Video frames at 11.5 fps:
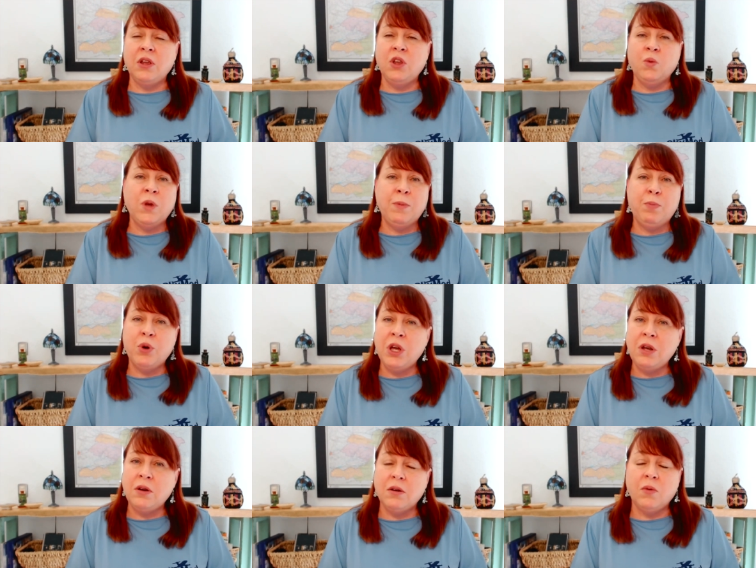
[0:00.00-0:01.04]
we
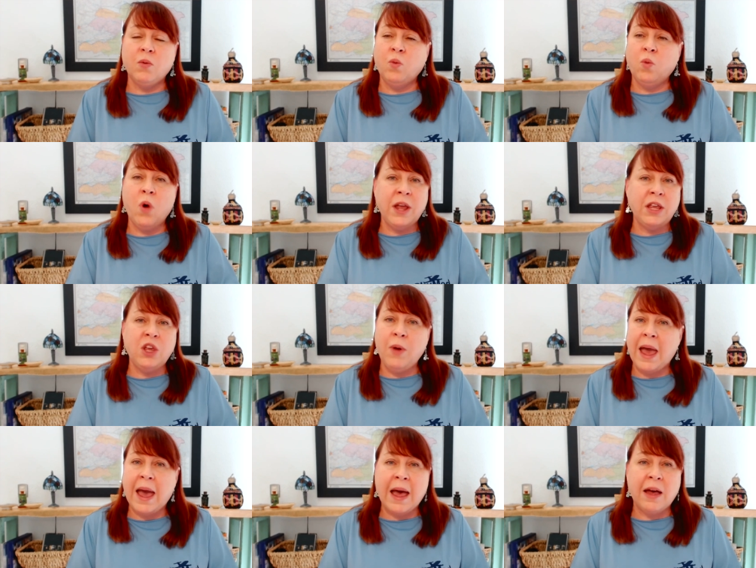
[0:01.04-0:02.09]
put what
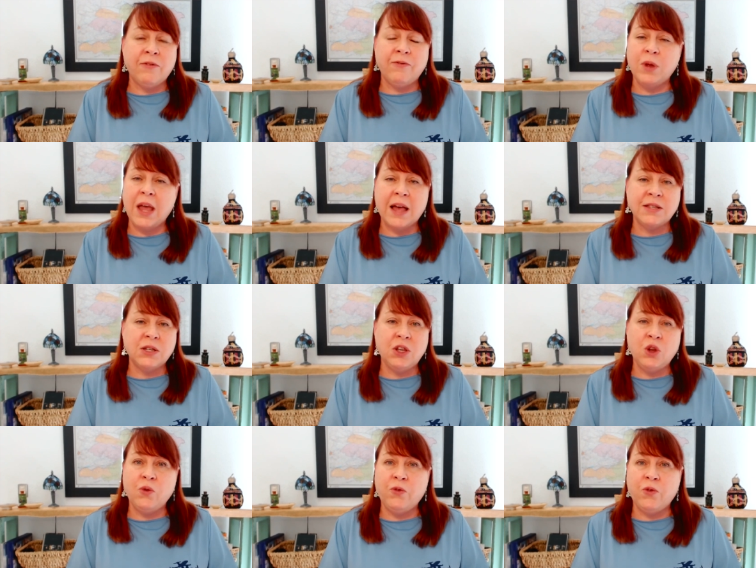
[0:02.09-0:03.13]
you have, we
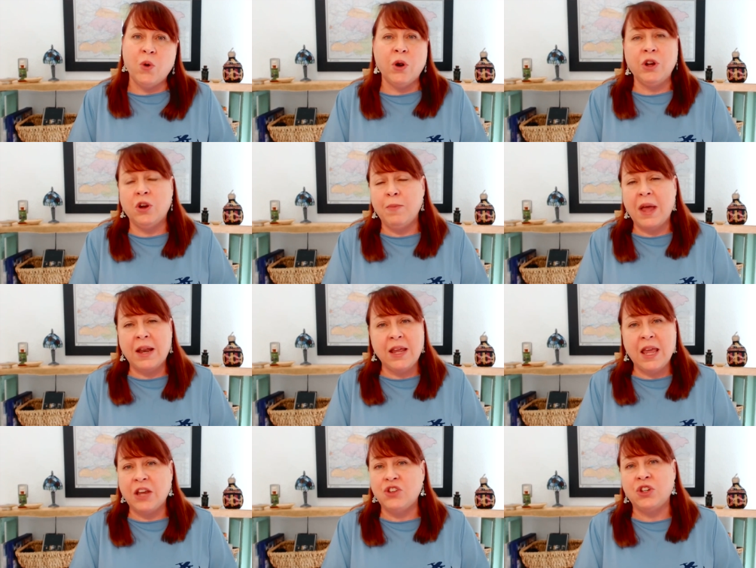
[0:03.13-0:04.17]
ask you for your
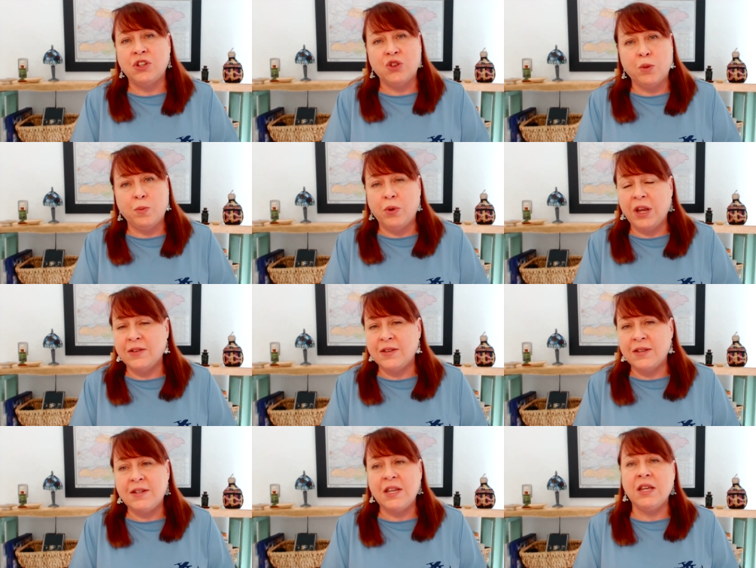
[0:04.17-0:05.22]
medications, your
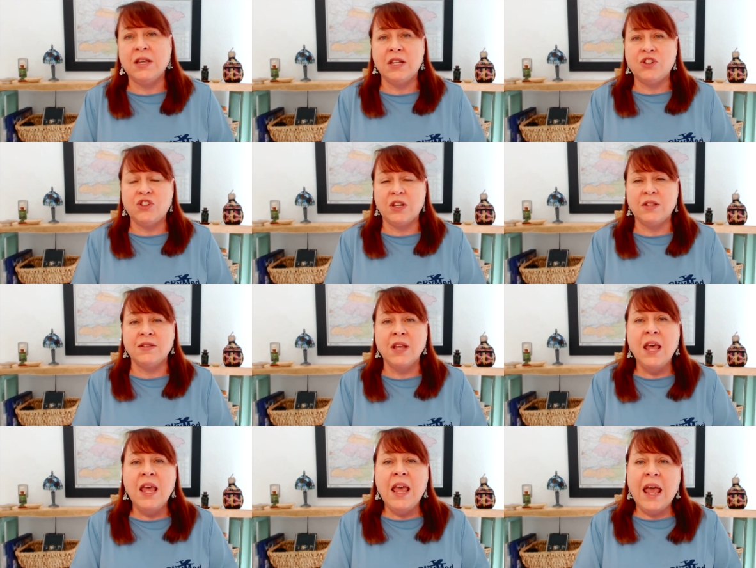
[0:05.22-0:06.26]
pre-existing conditions,
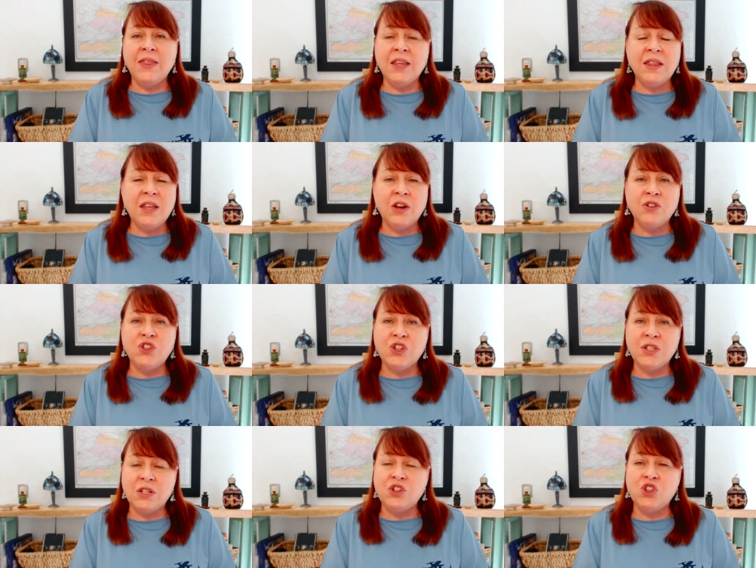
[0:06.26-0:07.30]
and then there's
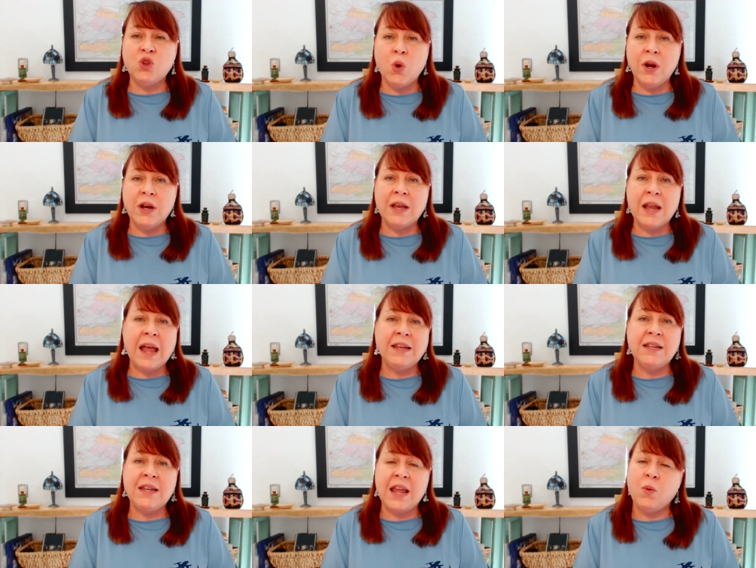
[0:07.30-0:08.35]
just a short
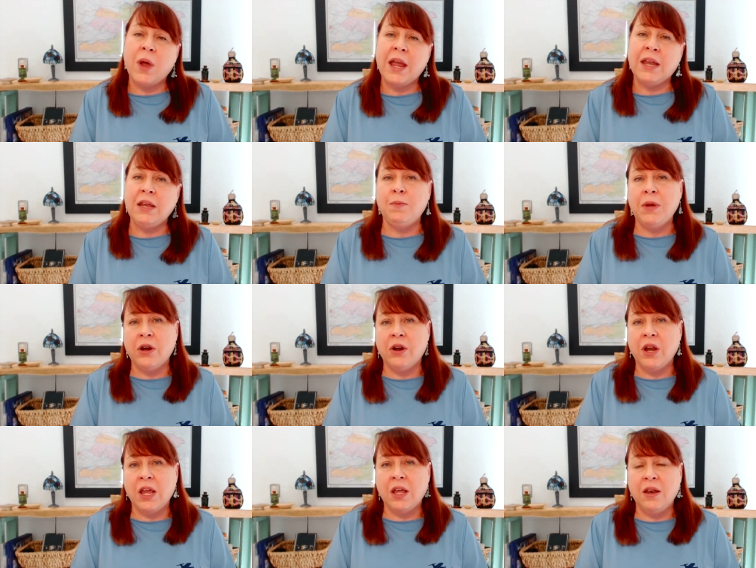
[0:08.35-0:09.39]
ninety day waiting
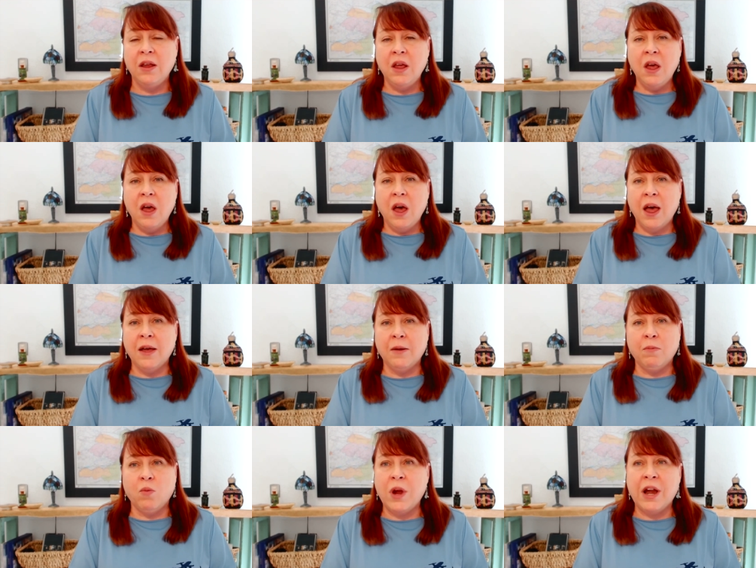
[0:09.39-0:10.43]
period
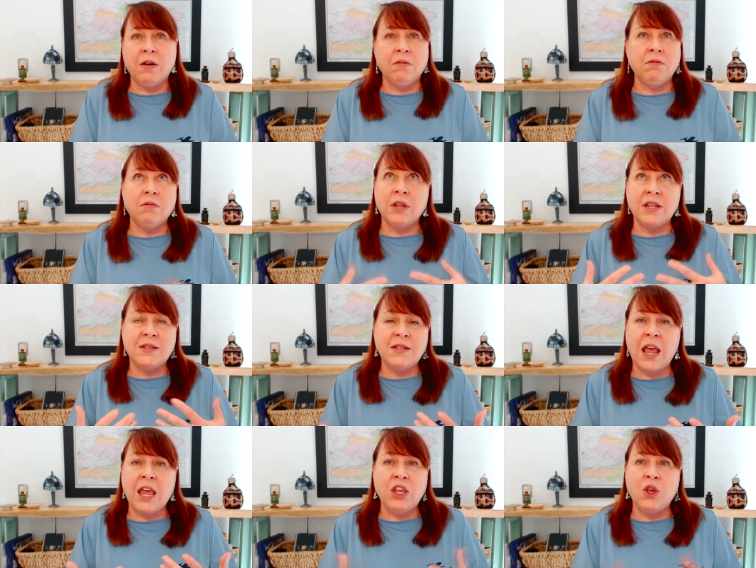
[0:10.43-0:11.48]
um, where, let's
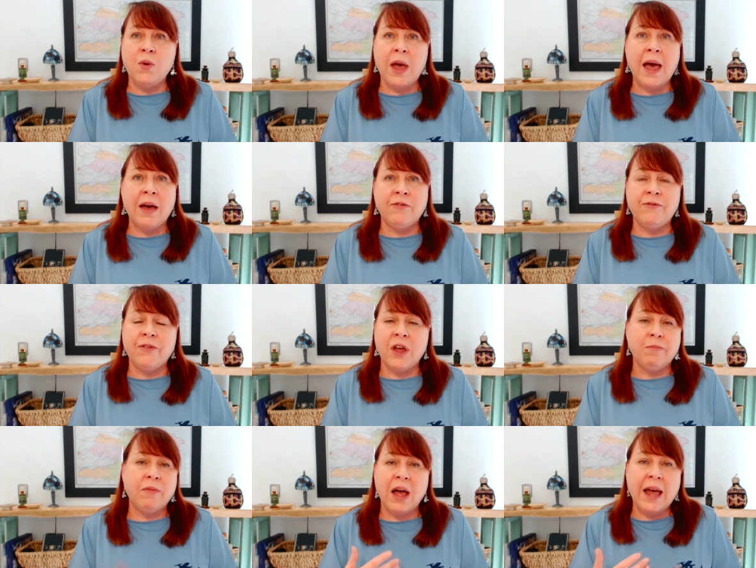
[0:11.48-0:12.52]
say you have
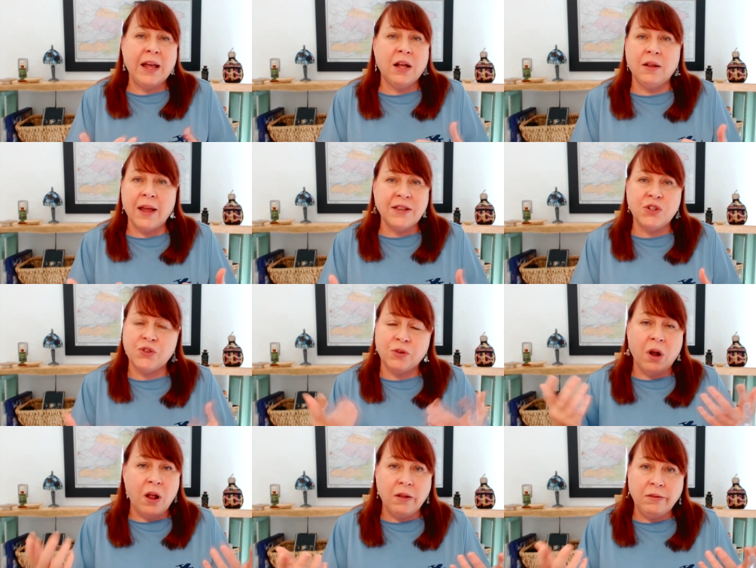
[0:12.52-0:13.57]
um, high
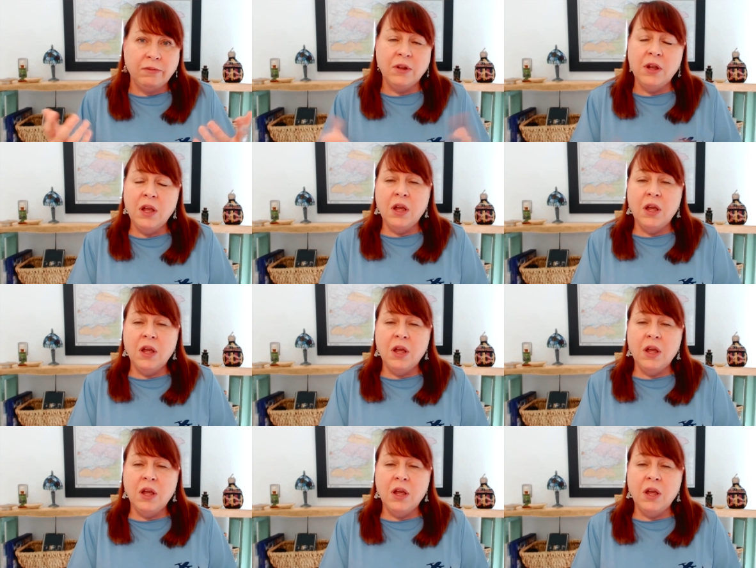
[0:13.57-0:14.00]
cholesterol,